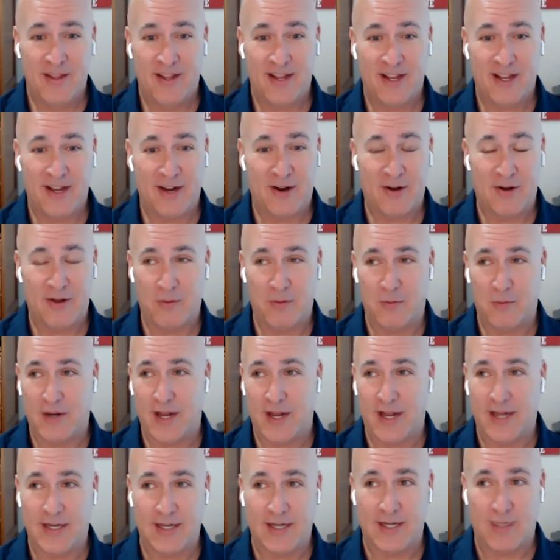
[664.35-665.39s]
You know, there were
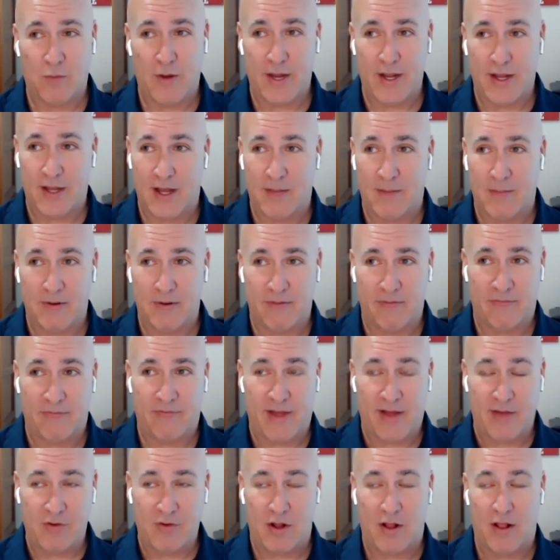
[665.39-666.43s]
days I'd wake up at
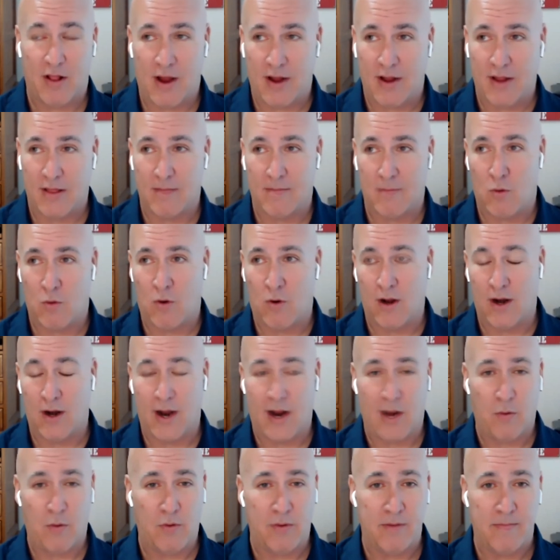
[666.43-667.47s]
five o'clock in the morning.
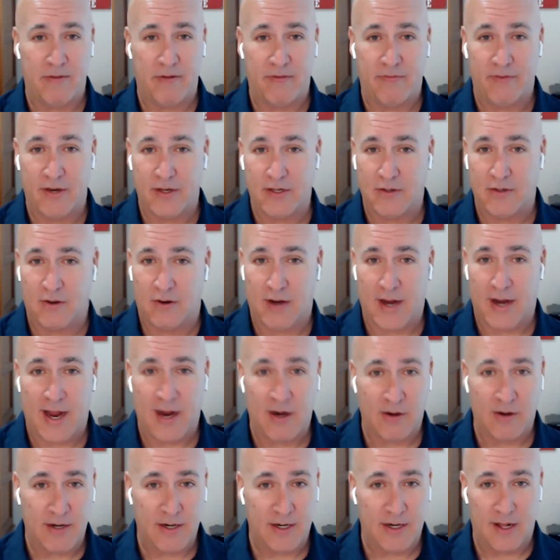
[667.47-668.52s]
I wouldn't be finished till nine
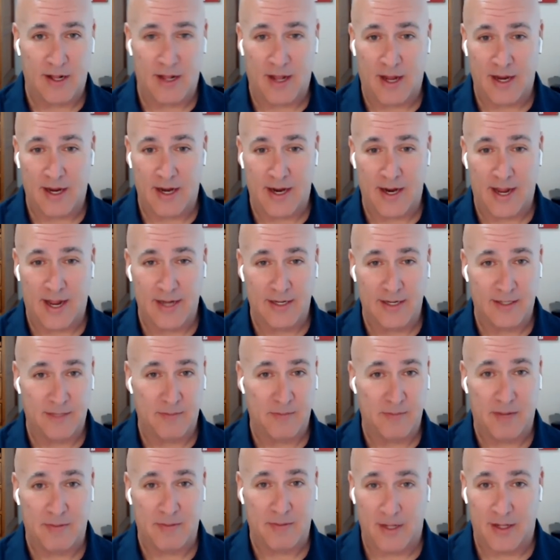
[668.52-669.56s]
or ten o'clock at night, and
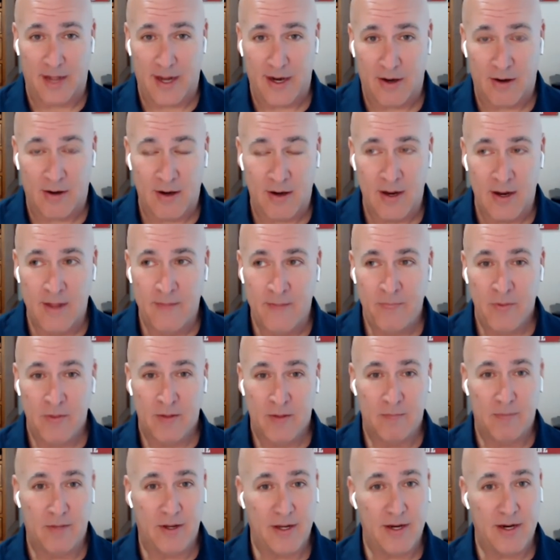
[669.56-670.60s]
sometimes later.
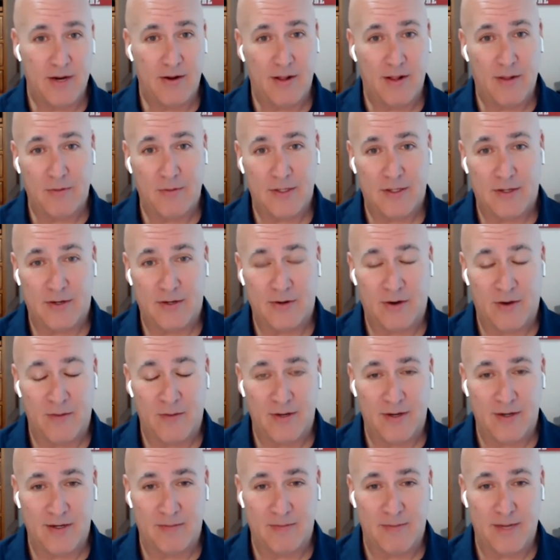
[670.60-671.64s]
But you know, I was
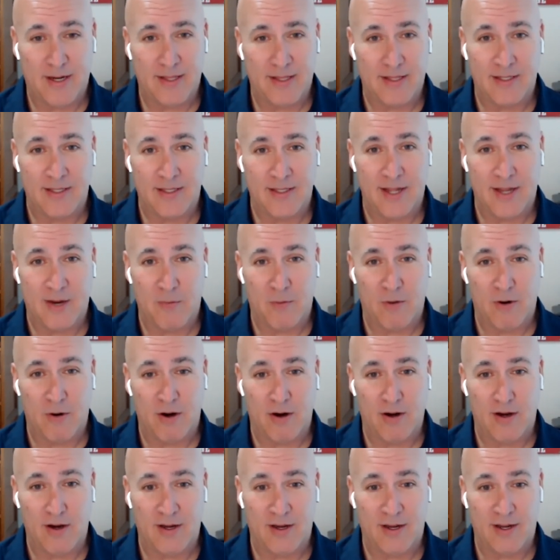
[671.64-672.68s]
determined to make this thing
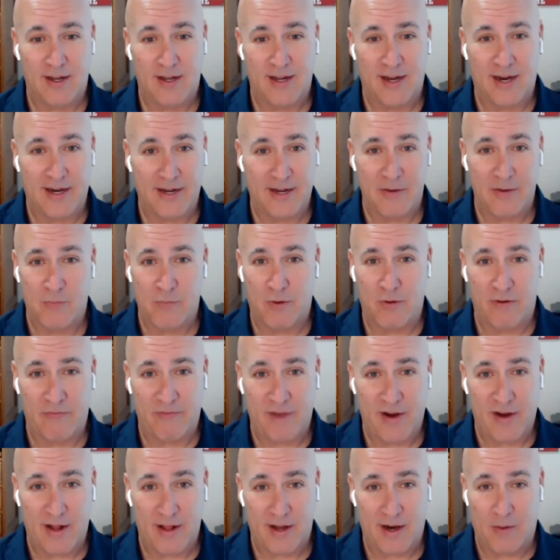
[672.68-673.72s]
work, and I didn't want to
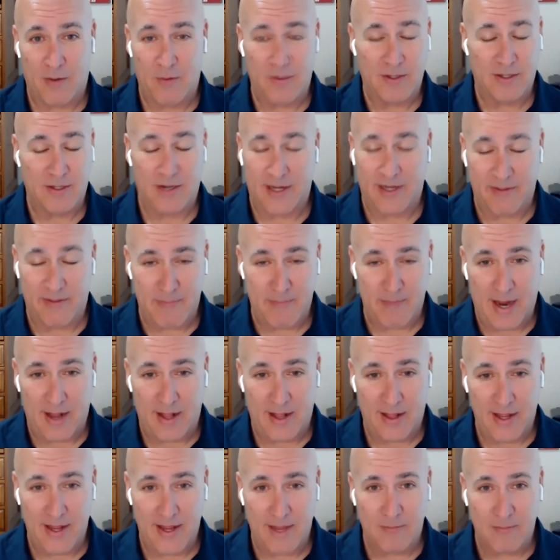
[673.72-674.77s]
fail, and I wasn't going to give back
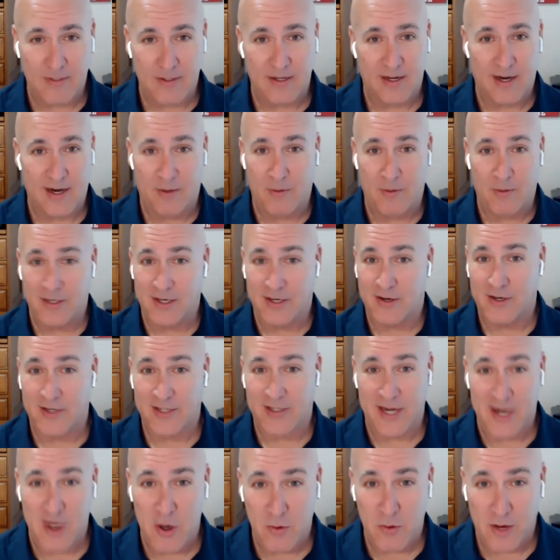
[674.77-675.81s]
claims, and I wasn't going to
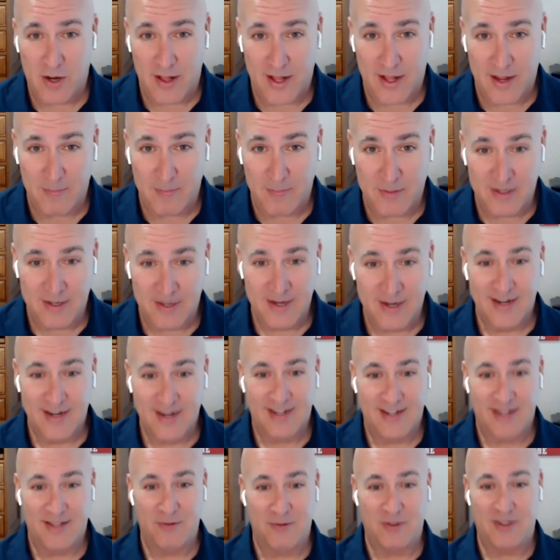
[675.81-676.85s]
say no to claims.
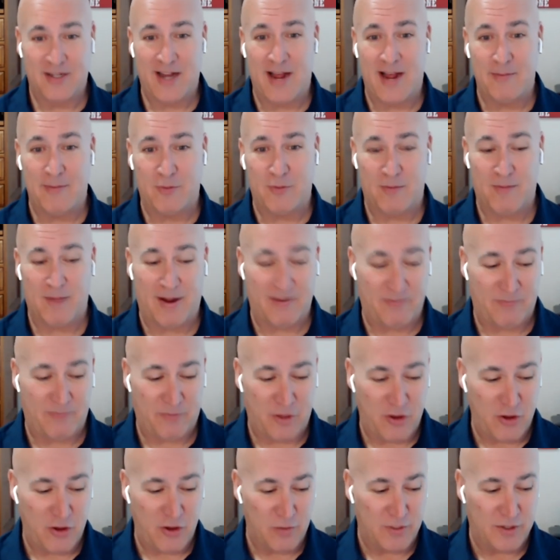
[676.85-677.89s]
There was times where my
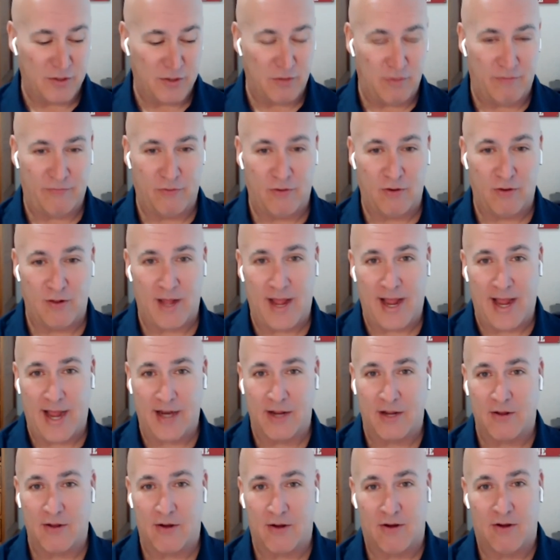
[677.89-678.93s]
queue was so full, I had
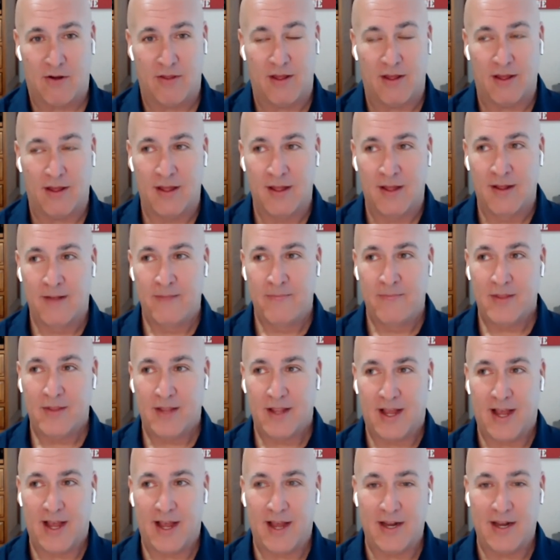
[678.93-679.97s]
to call the
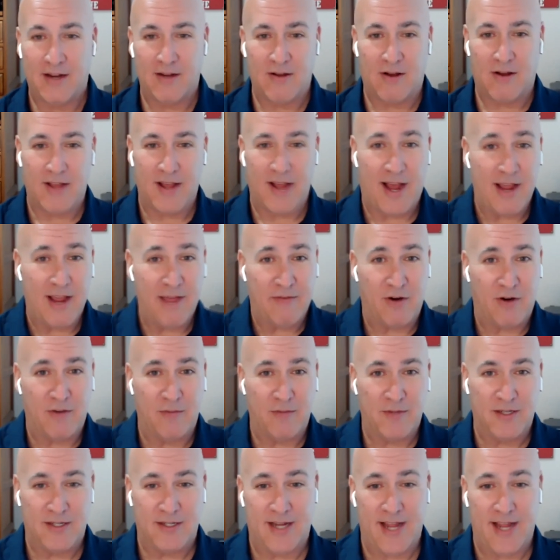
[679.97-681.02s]
I had to call the I A
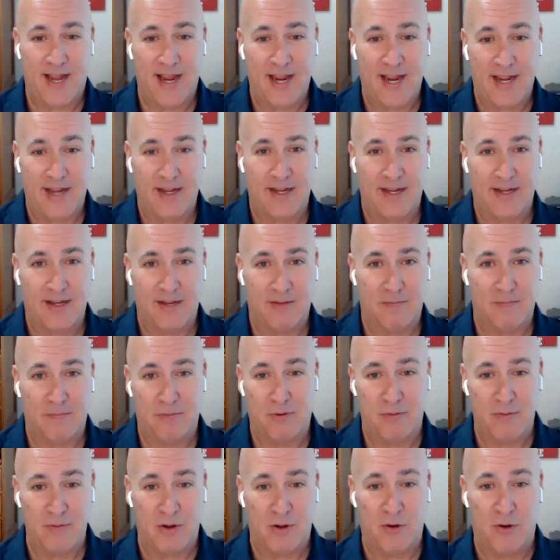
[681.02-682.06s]
firms and say, "Hey,
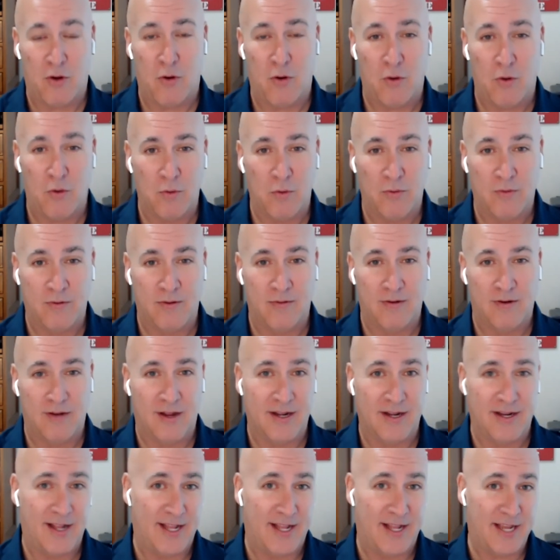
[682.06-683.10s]
put me on hold
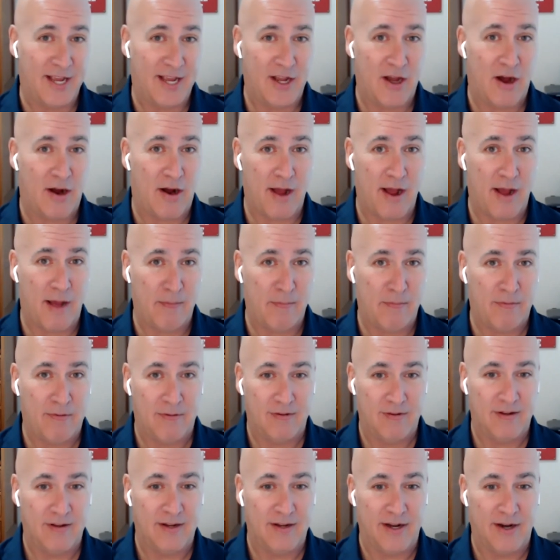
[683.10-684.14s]
until I get caught up."
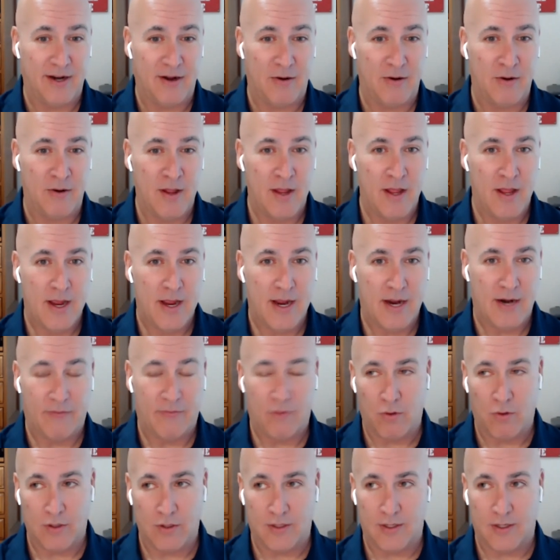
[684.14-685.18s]
You know, and of
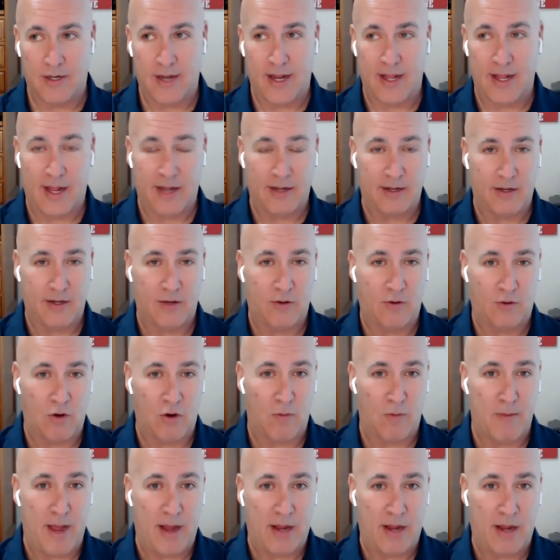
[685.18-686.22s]
course, the day that I go
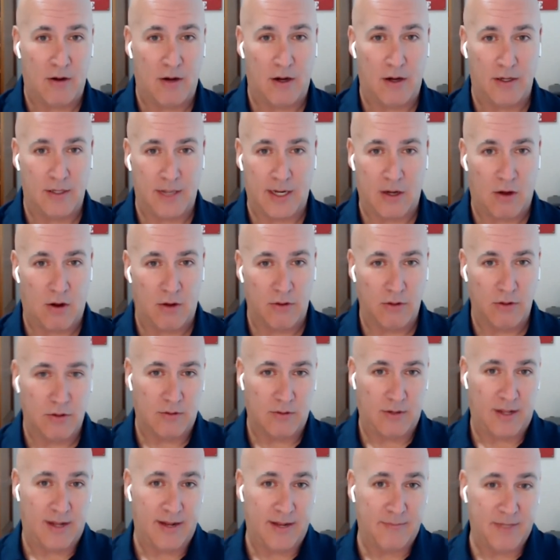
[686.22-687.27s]
back on, it's like all those
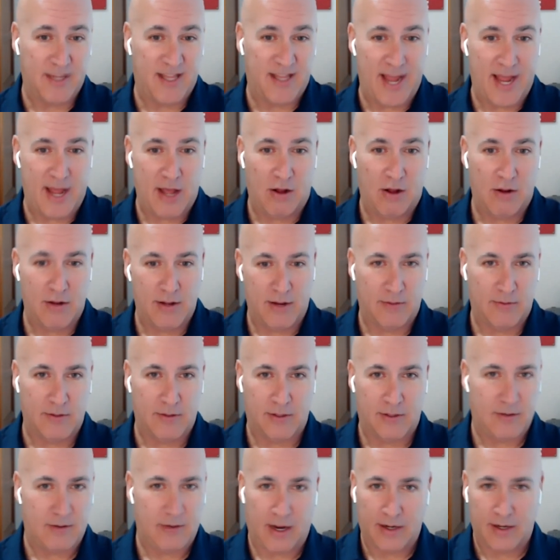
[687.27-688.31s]
claims they held, they
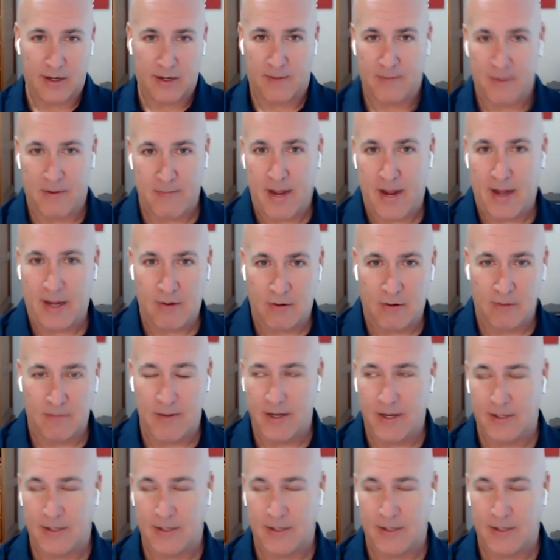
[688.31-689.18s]
just like dumped them back on me.